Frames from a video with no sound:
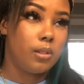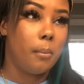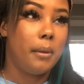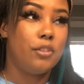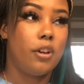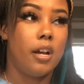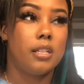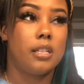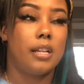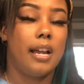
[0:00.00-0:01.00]
so me
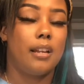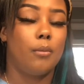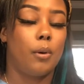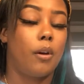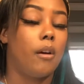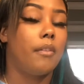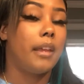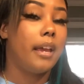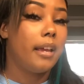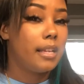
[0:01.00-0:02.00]
trying to kind of work on
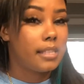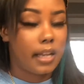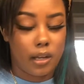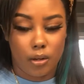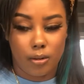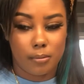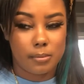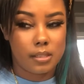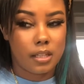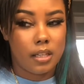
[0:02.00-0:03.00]
that has helped.